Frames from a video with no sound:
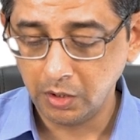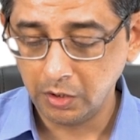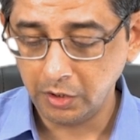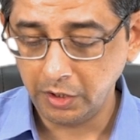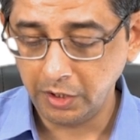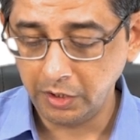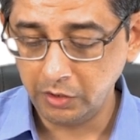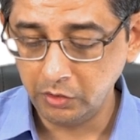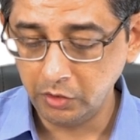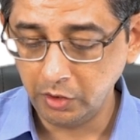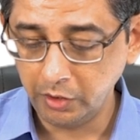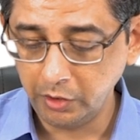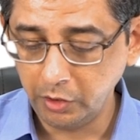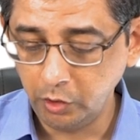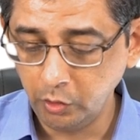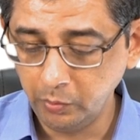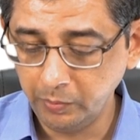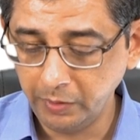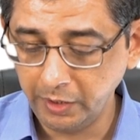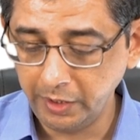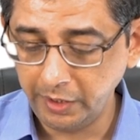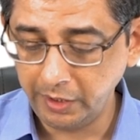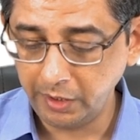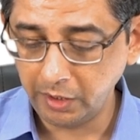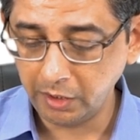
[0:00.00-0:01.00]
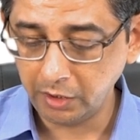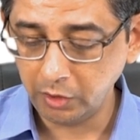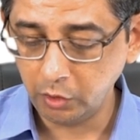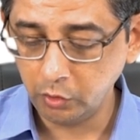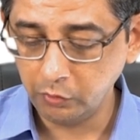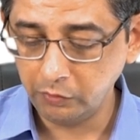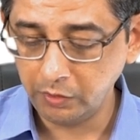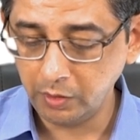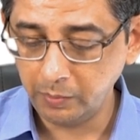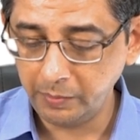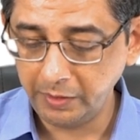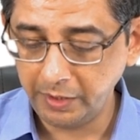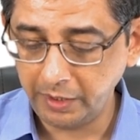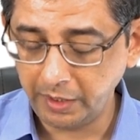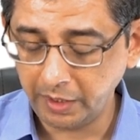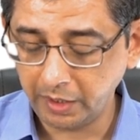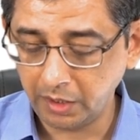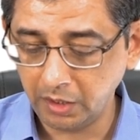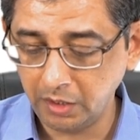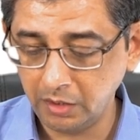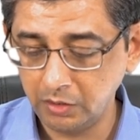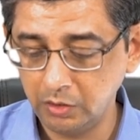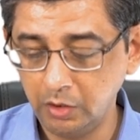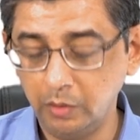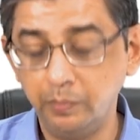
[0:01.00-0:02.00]
In the numerator, you will be
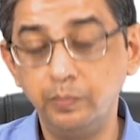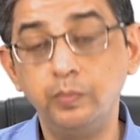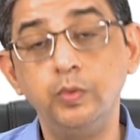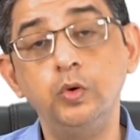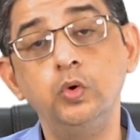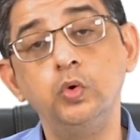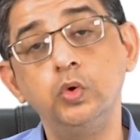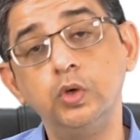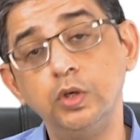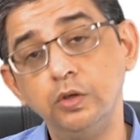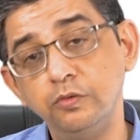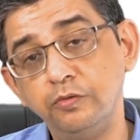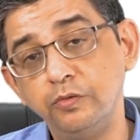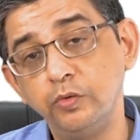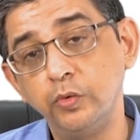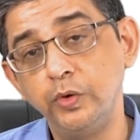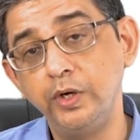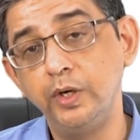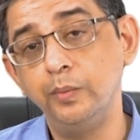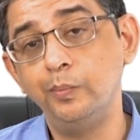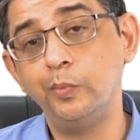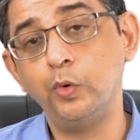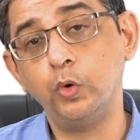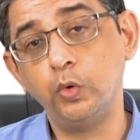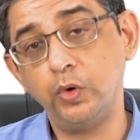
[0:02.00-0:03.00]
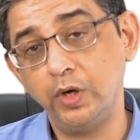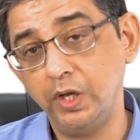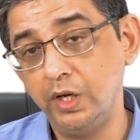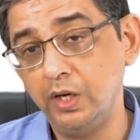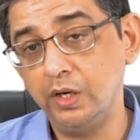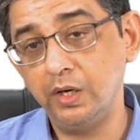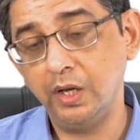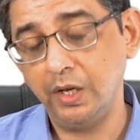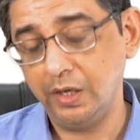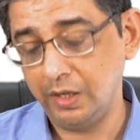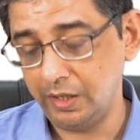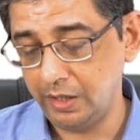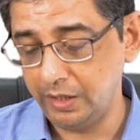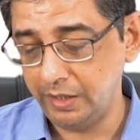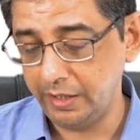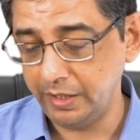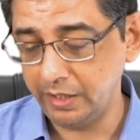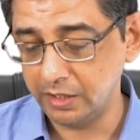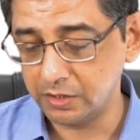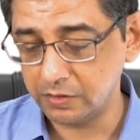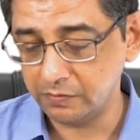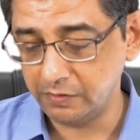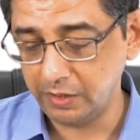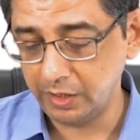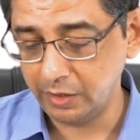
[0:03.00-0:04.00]
taking the pleural fluid protein and
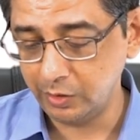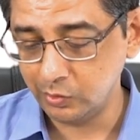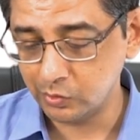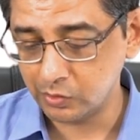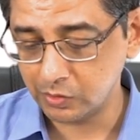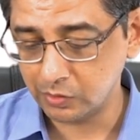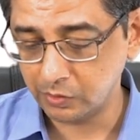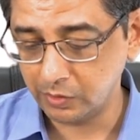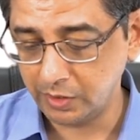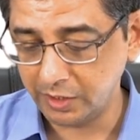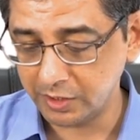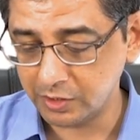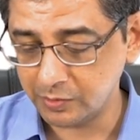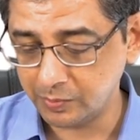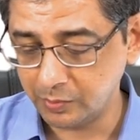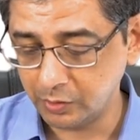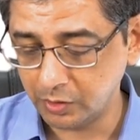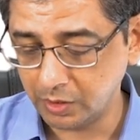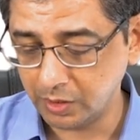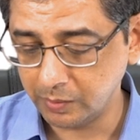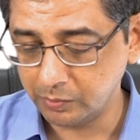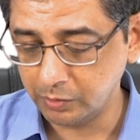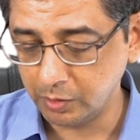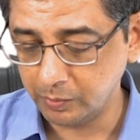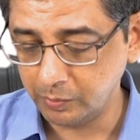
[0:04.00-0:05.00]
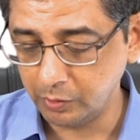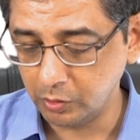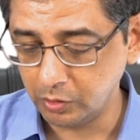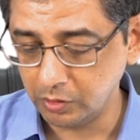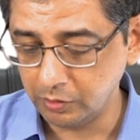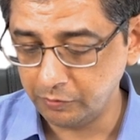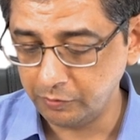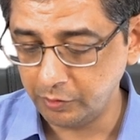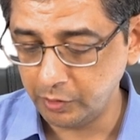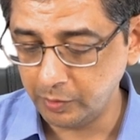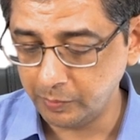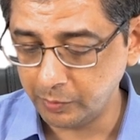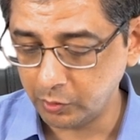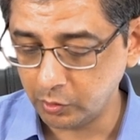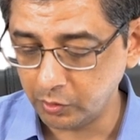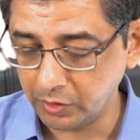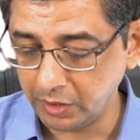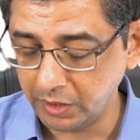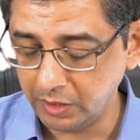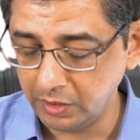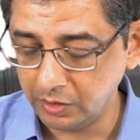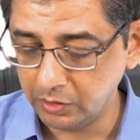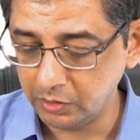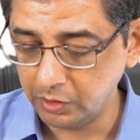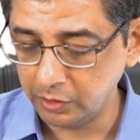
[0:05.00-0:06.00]
LDH values. So let's put up the pleural fluid
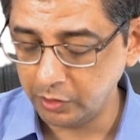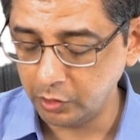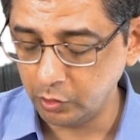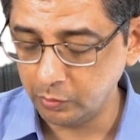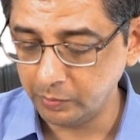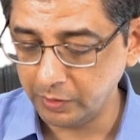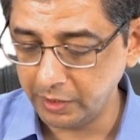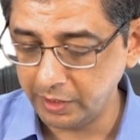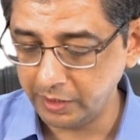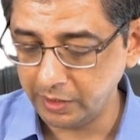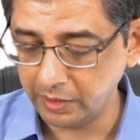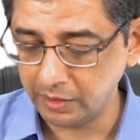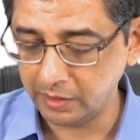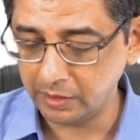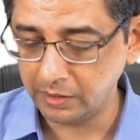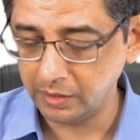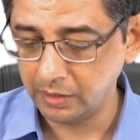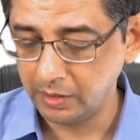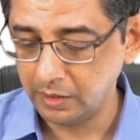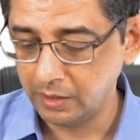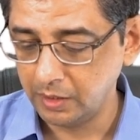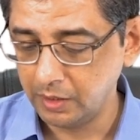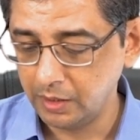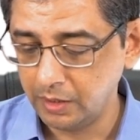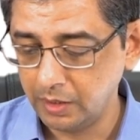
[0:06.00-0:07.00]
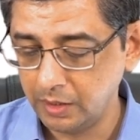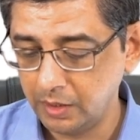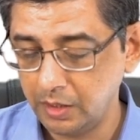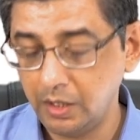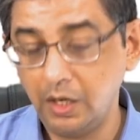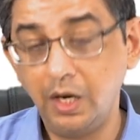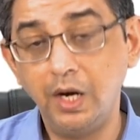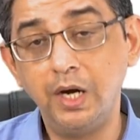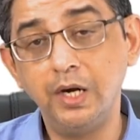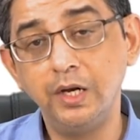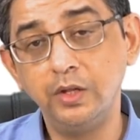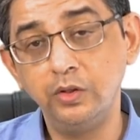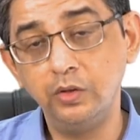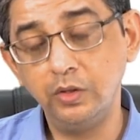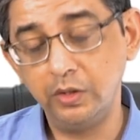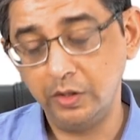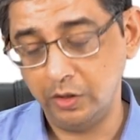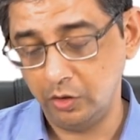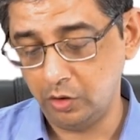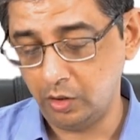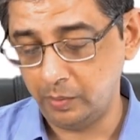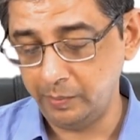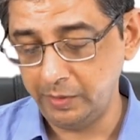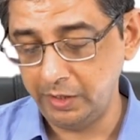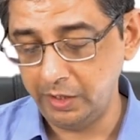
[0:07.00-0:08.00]
protein in the numerator. And in the
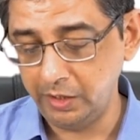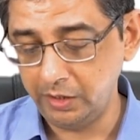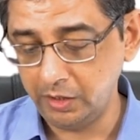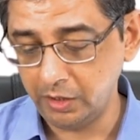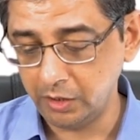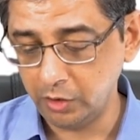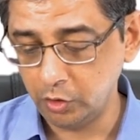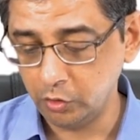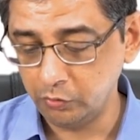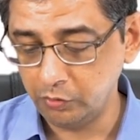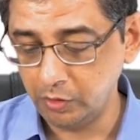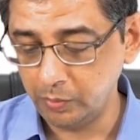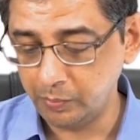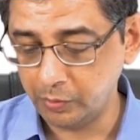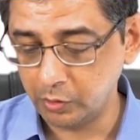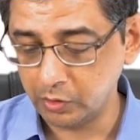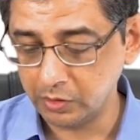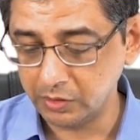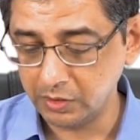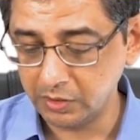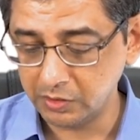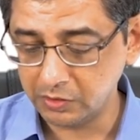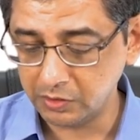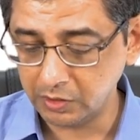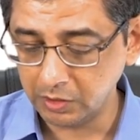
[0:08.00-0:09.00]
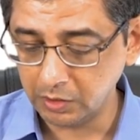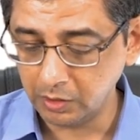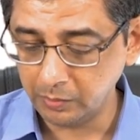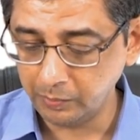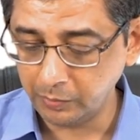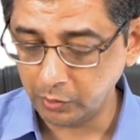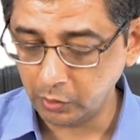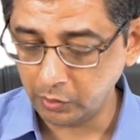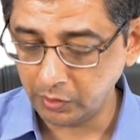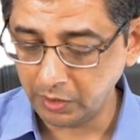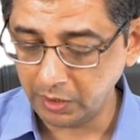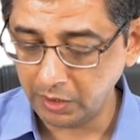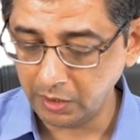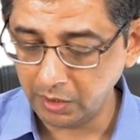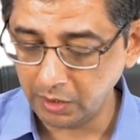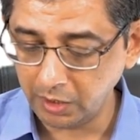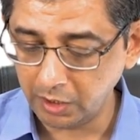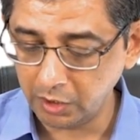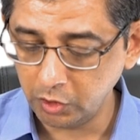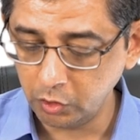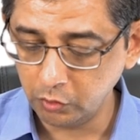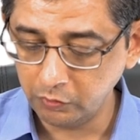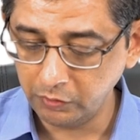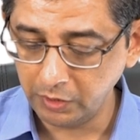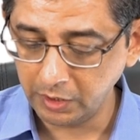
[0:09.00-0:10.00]
denominator, you will put the serum protein and
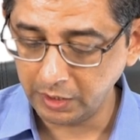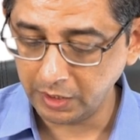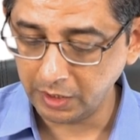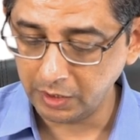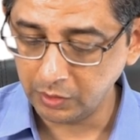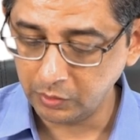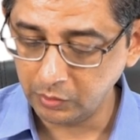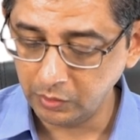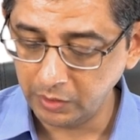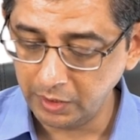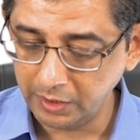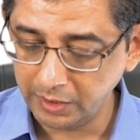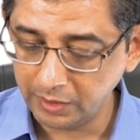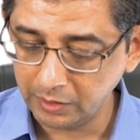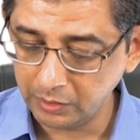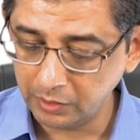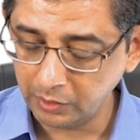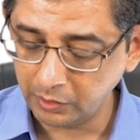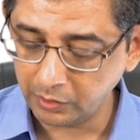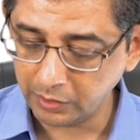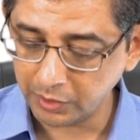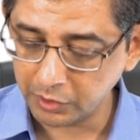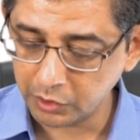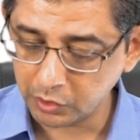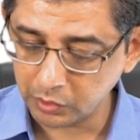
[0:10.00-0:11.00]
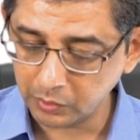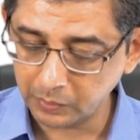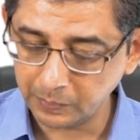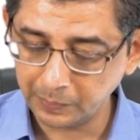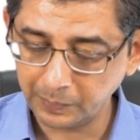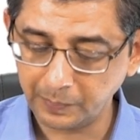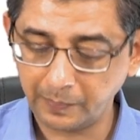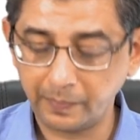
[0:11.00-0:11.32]
you will calculate the ratio.